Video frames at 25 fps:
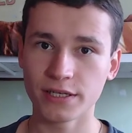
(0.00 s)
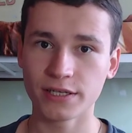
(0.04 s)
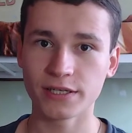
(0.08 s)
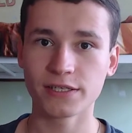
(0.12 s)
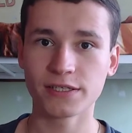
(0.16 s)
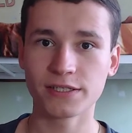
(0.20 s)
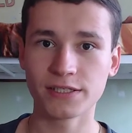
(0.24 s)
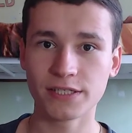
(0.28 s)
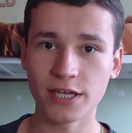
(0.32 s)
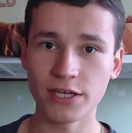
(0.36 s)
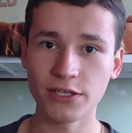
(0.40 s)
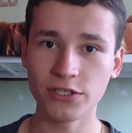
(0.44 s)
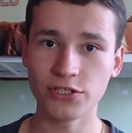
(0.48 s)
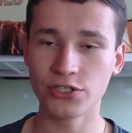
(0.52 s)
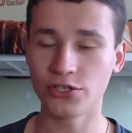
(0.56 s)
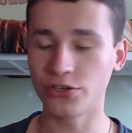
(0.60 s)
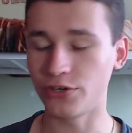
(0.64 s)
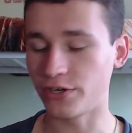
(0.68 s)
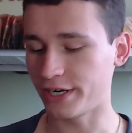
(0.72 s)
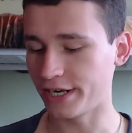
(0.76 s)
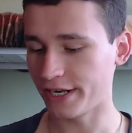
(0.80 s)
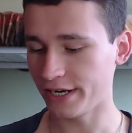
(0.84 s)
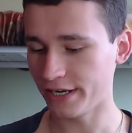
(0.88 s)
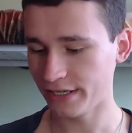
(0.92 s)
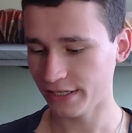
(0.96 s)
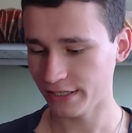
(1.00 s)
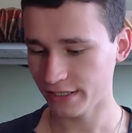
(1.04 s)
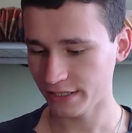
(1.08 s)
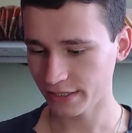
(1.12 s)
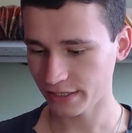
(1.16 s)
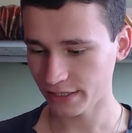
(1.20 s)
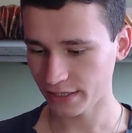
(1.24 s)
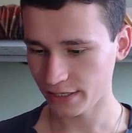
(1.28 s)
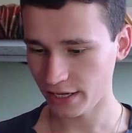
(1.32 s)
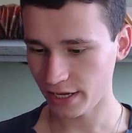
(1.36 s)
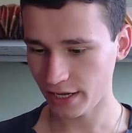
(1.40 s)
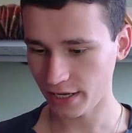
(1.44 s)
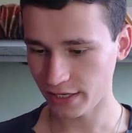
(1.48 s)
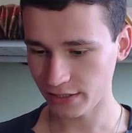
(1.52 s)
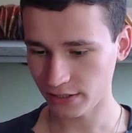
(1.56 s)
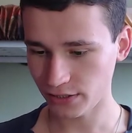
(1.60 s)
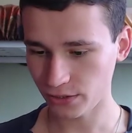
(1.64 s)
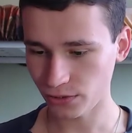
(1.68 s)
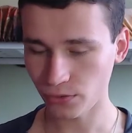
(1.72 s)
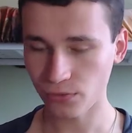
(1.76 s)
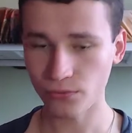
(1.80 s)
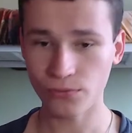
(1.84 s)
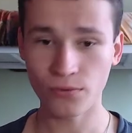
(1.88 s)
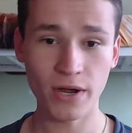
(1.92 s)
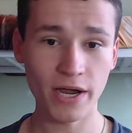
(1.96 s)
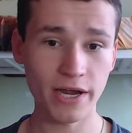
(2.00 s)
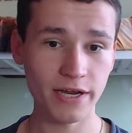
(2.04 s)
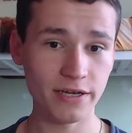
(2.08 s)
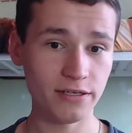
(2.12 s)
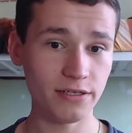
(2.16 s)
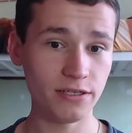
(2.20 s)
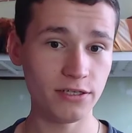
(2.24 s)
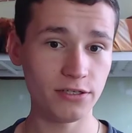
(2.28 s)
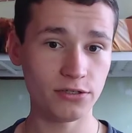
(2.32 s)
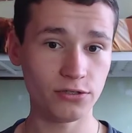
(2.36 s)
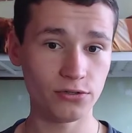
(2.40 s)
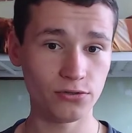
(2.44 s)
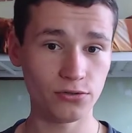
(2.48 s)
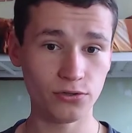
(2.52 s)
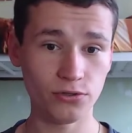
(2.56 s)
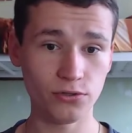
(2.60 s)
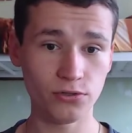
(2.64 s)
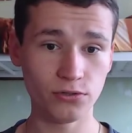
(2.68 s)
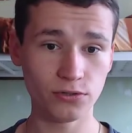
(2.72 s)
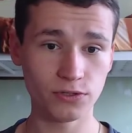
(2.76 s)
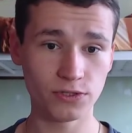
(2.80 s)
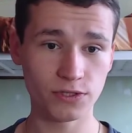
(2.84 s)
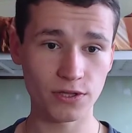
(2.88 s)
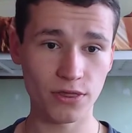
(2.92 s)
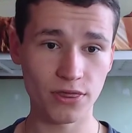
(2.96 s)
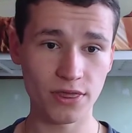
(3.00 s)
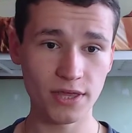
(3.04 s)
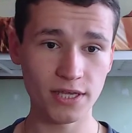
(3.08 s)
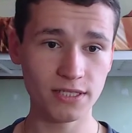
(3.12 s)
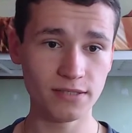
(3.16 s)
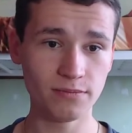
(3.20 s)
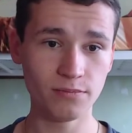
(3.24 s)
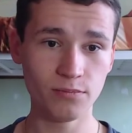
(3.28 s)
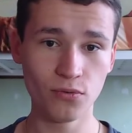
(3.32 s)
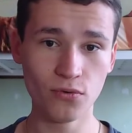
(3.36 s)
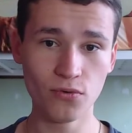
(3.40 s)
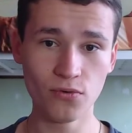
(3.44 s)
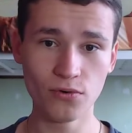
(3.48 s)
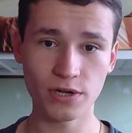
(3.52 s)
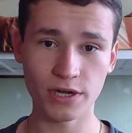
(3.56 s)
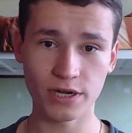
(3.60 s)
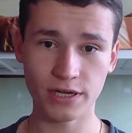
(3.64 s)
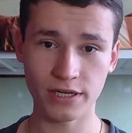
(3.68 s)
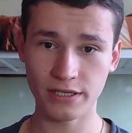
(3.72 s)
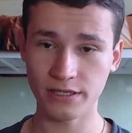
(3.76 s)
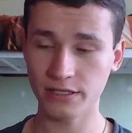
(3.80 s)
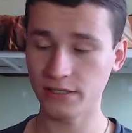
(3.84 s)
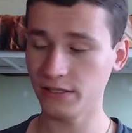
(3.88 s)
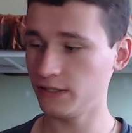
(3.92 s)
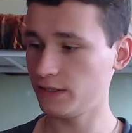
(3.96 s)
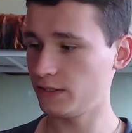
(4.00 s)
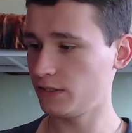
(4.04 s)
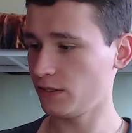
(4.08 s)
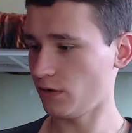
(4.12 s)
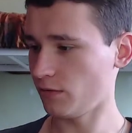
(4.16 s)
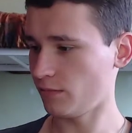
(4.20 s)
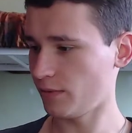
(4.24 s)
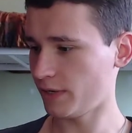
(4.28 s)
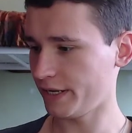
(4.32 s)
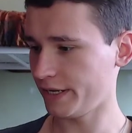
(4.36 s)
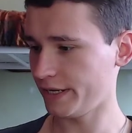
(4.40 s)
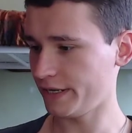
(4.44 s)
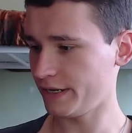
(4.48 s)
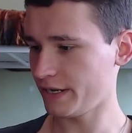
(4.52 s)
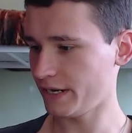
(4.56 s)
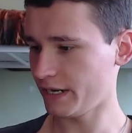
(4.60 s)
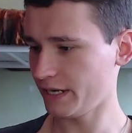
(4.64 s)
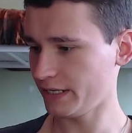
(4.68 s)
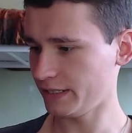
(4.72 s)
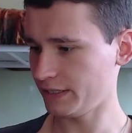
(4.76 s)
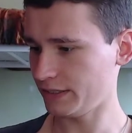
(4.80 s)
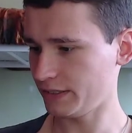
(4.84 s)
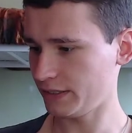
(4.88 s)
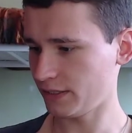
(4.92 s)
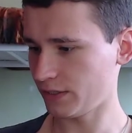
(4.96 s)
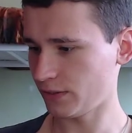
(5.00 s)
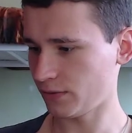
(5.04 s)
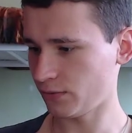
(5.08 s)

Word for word: century, and why need to use this book is, oh my god,